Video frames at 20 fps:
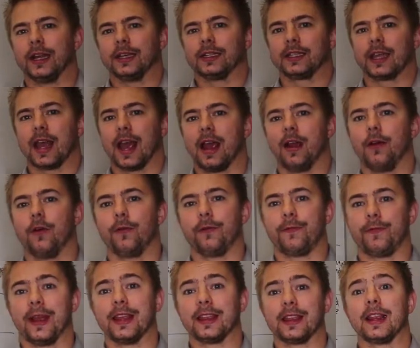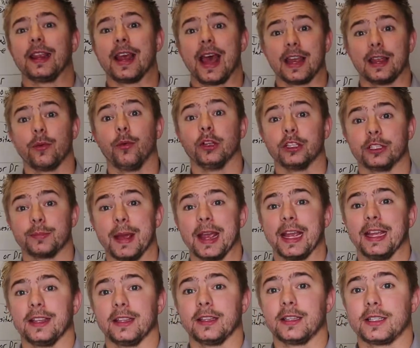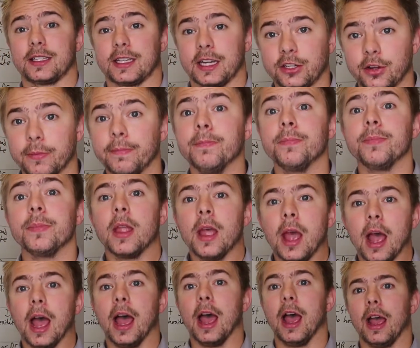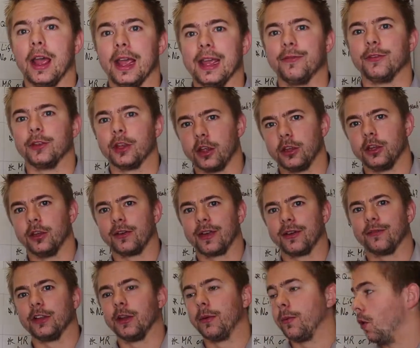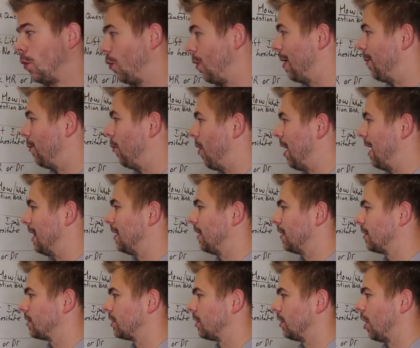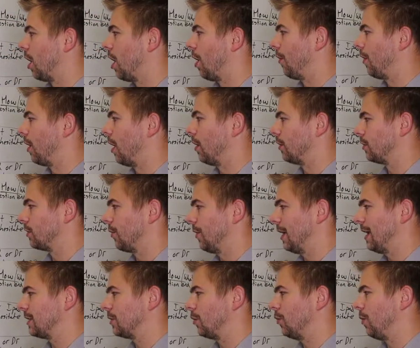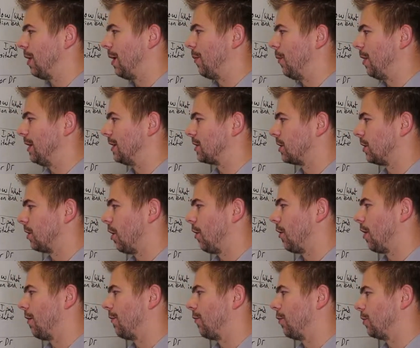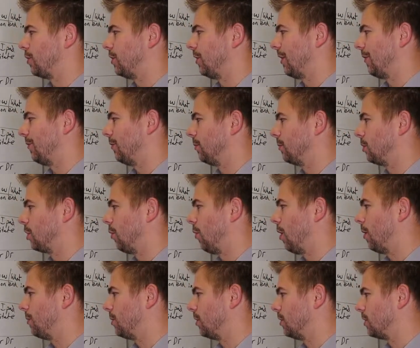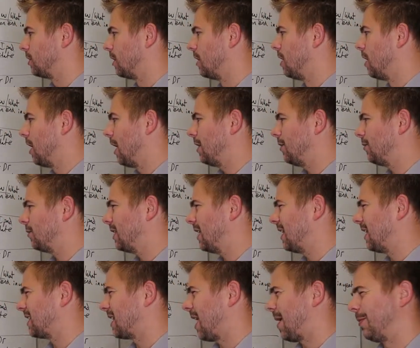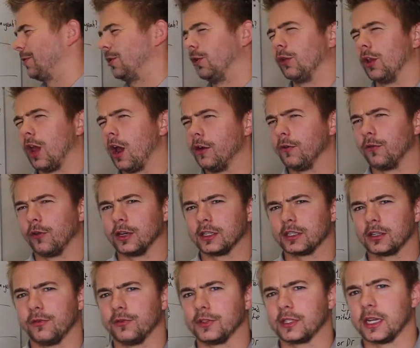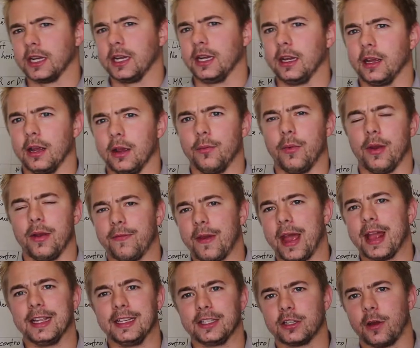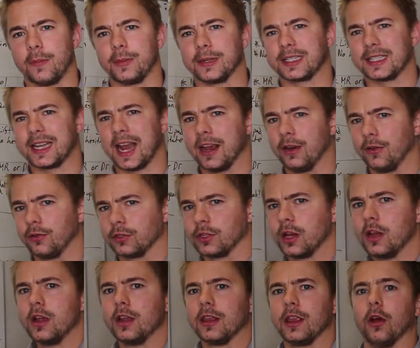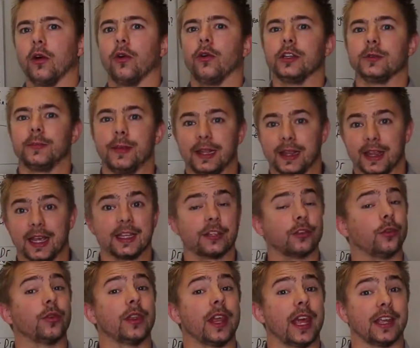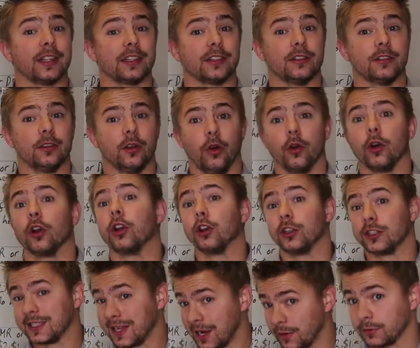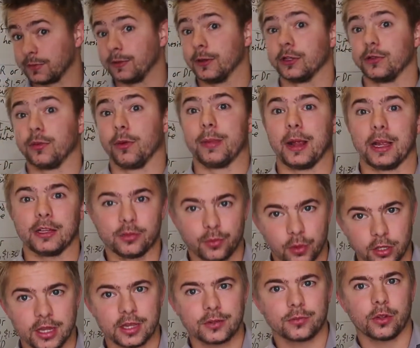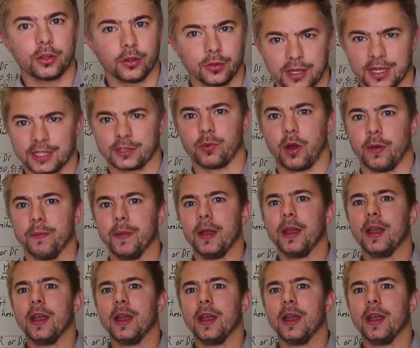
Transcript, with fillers: is they'll think that they're the ones making the decision, uh, even though you're giving them a win-win scenario. So it is a win-win scenario for us. You're giving them two options. And you'll see this happen all over. It's obviously with any type of sales, there'll always be this or this, or a good salesperson will be like, do you want this one or this one?